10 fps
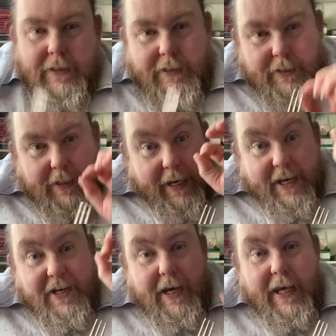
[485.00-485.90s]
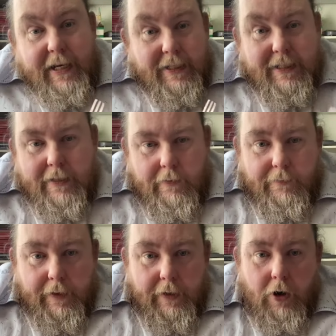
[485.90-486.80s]
is inlaid
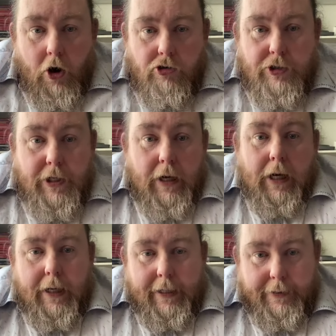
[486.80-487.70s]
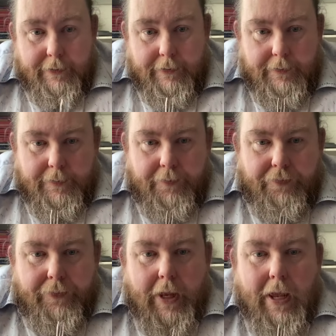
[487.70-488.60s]
silver onto iron.
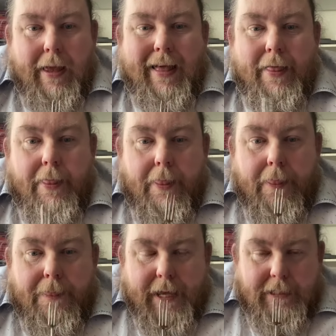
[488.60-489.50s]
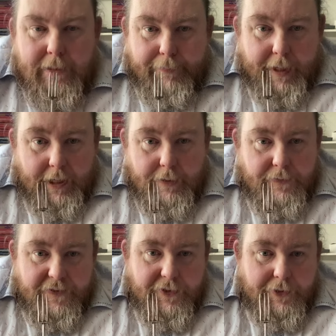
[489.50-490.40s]
This
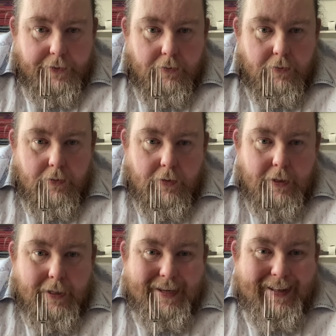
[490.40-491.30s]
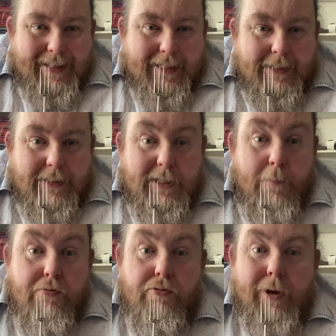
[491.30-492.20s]
means this is a
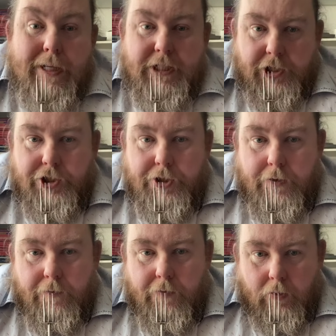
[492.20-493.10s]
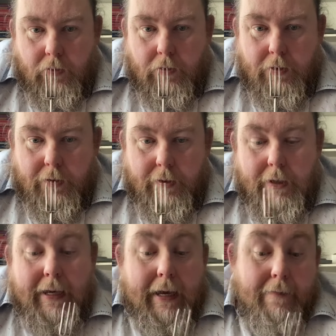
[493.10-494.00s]
British fork.
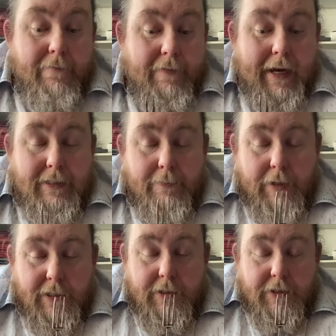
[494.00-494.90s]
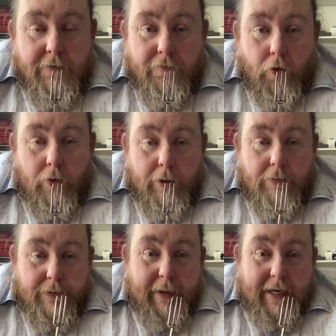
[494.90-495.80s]
In fact, it means it's a fork that
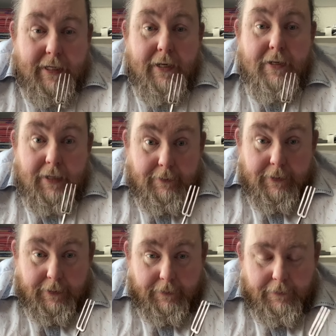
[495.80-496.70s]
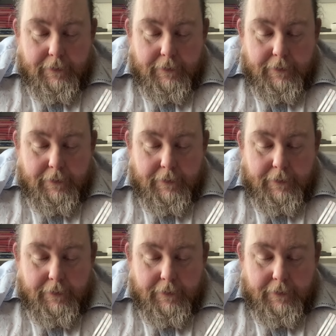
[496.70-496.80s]
was made in London.